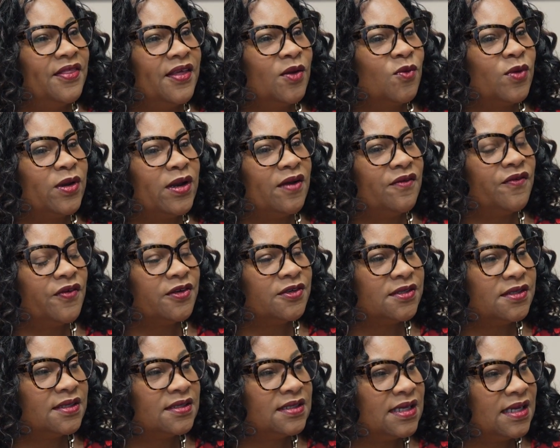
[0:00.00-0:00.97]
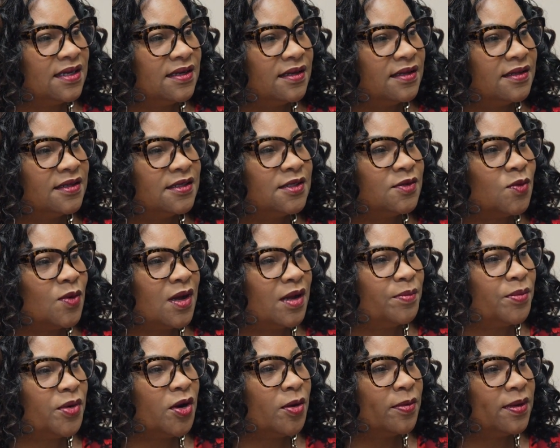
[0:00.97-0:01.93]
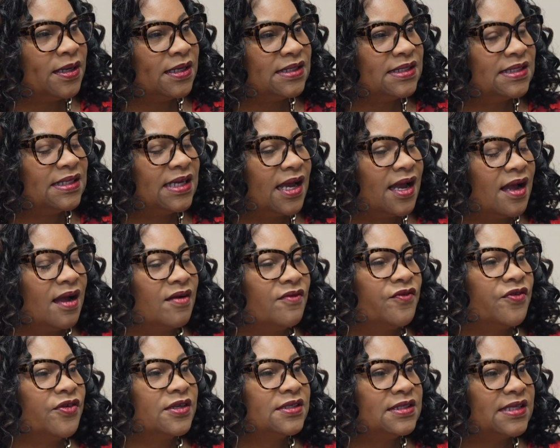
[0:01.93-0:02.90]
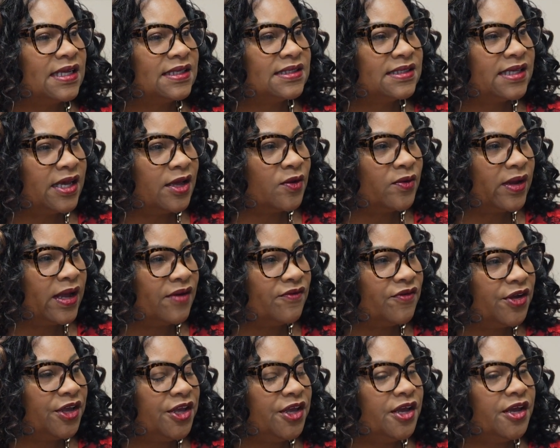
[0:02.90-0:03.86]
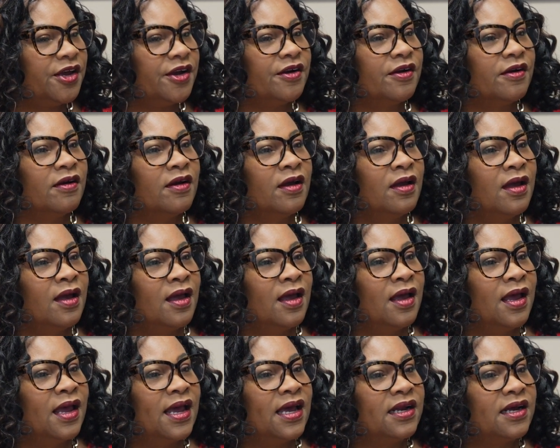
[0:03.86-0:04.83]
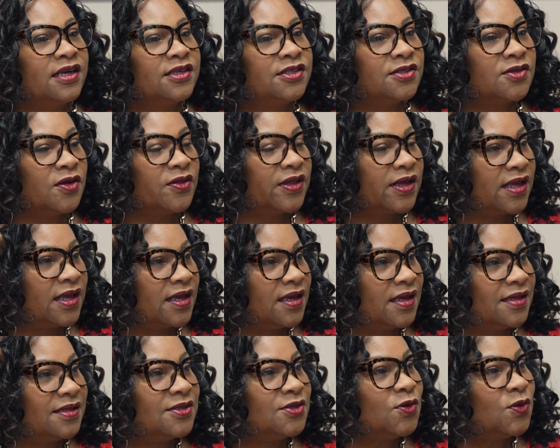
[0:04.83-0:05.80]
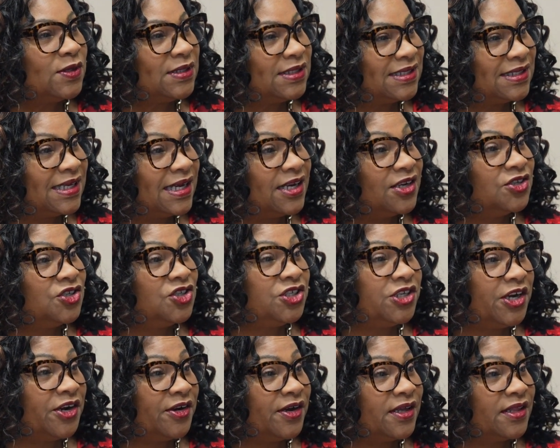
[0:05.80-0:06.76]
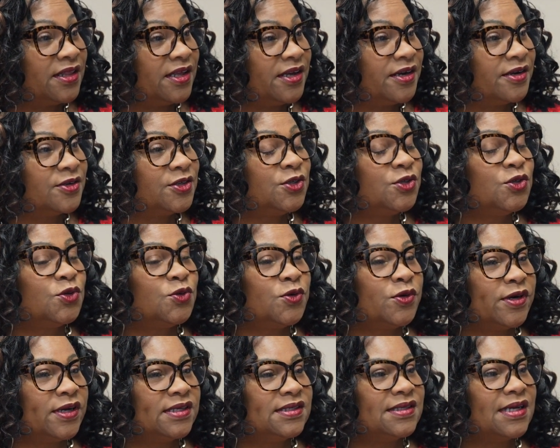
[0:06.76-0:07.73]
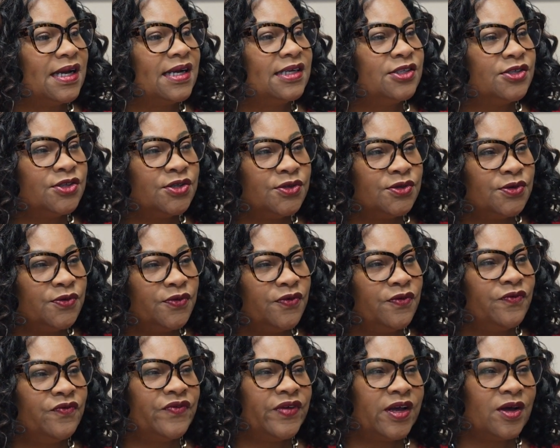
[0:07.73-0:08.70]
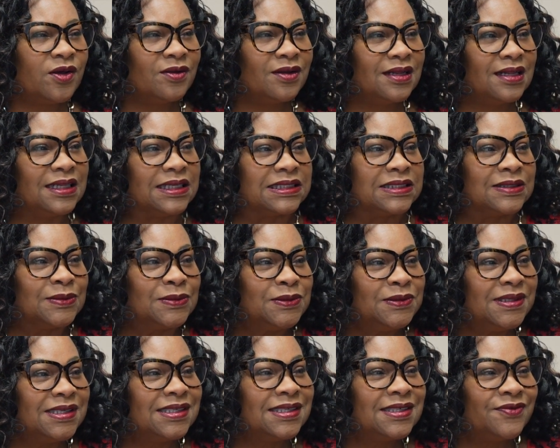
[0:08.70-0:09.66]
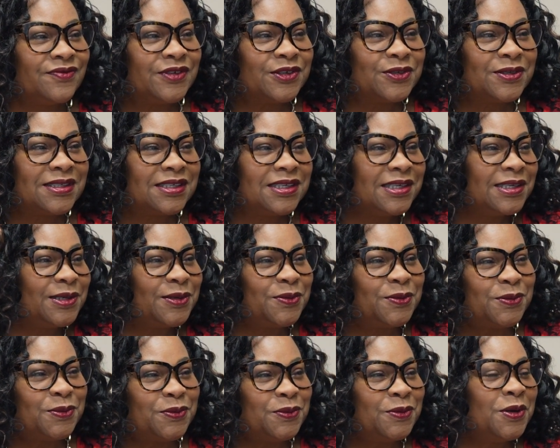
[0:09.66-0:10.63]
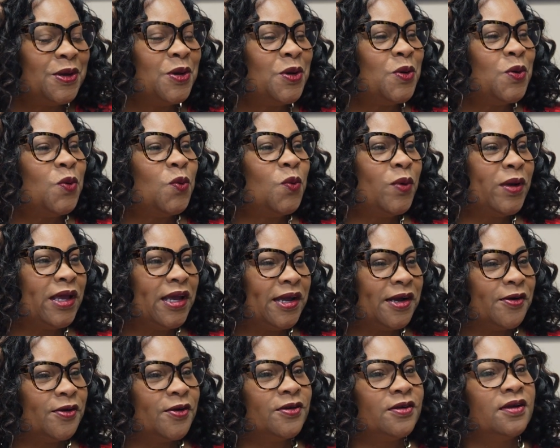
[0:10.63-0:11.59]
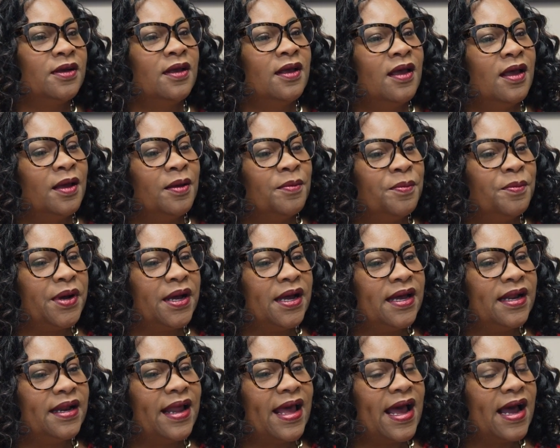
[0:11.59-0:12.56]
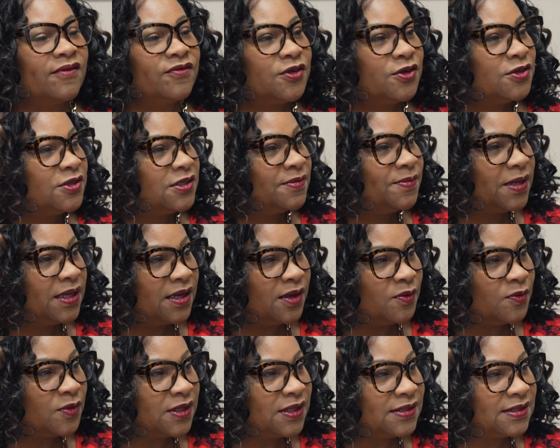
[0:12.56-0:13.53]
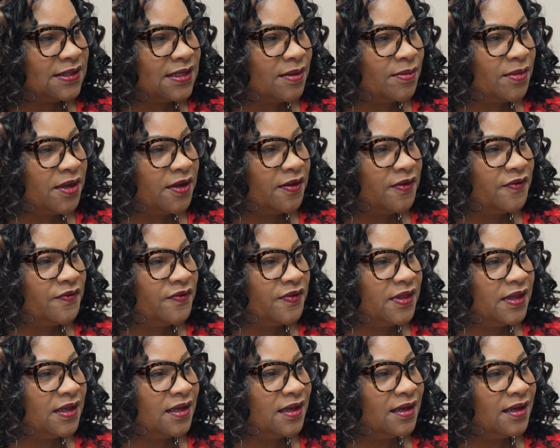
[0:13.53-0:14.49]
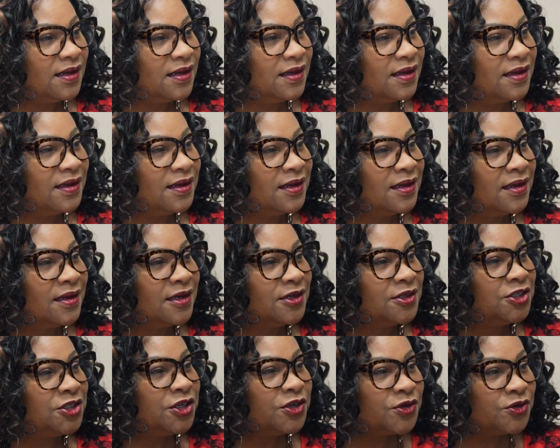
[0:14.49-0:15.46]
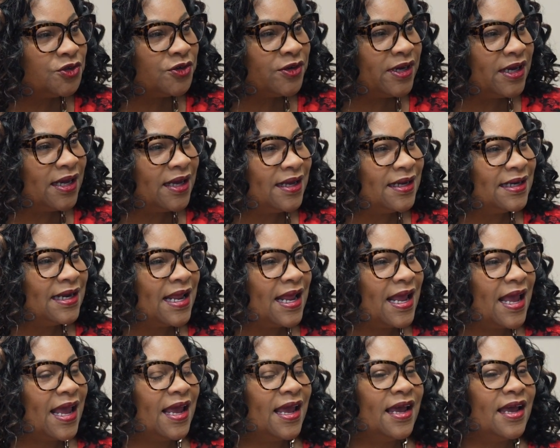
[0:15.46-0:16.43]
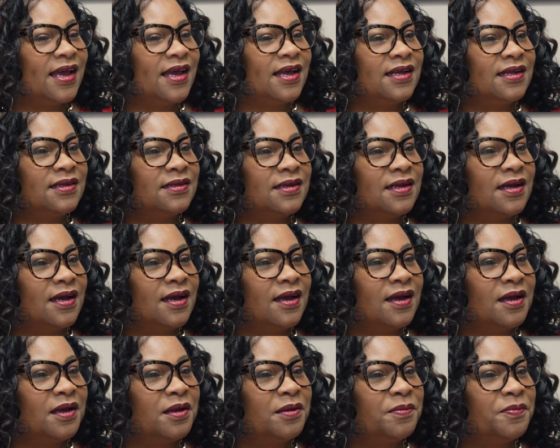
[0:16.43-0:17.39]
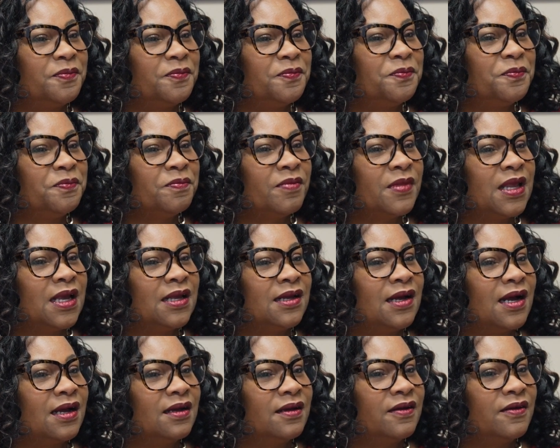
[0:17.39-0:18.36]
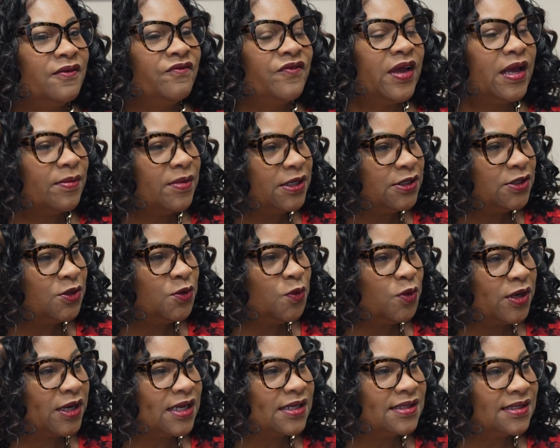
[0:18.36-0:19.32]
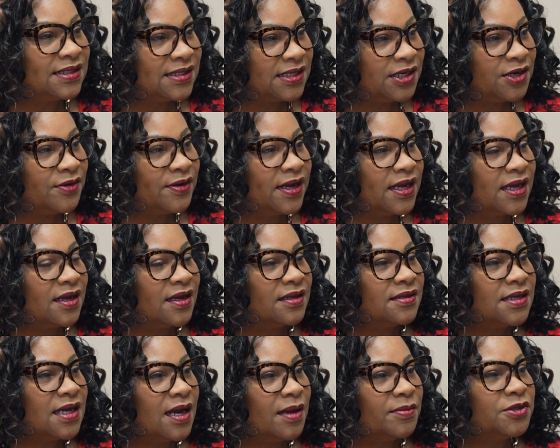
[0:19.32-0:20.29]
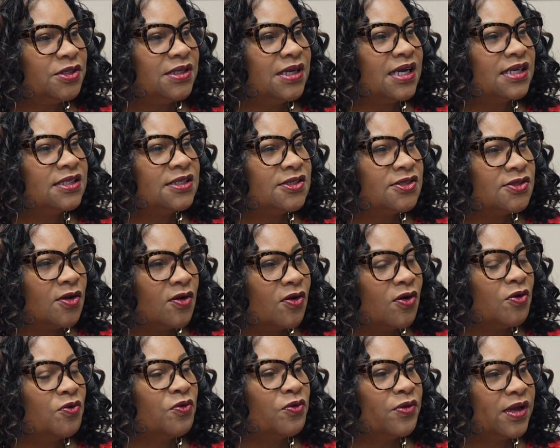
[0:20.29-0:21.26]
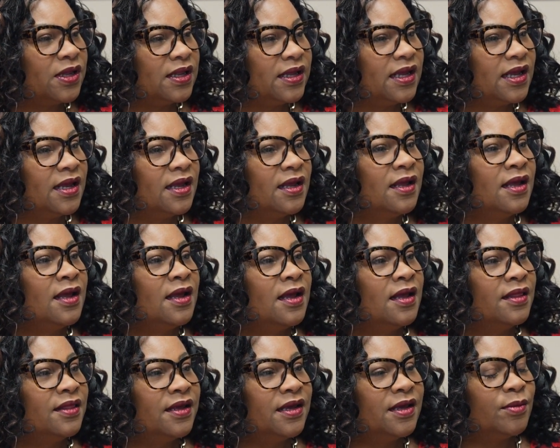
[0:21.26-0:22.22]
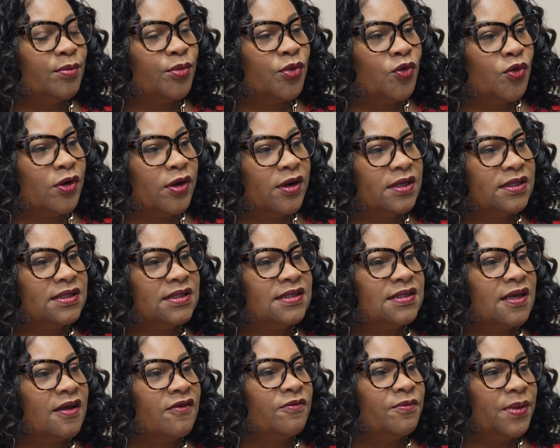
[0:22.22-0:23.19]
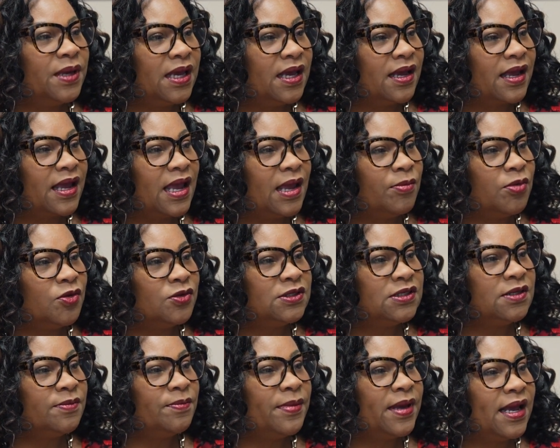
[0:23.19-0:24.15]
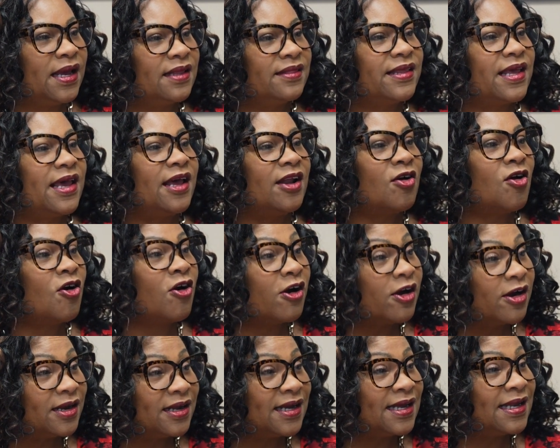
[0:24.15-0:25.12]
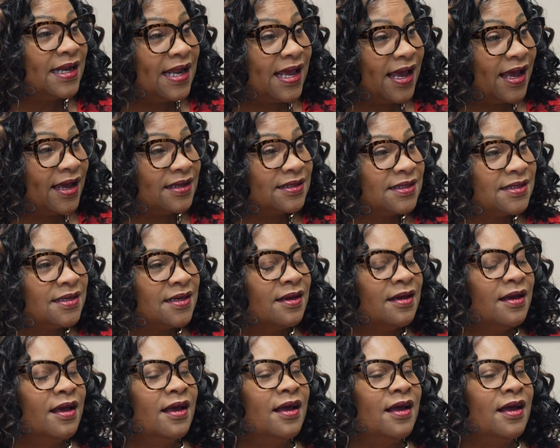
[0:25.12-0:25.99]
I think when I first attended the SWAN Permanency Conference that's held every year, and I saw the kids on stage sharing their stories, I too felt, oh, this feels a little weird. But after speaking with some of the children and families who were considering adoption, I saw really the importance of being able to make that heart connect.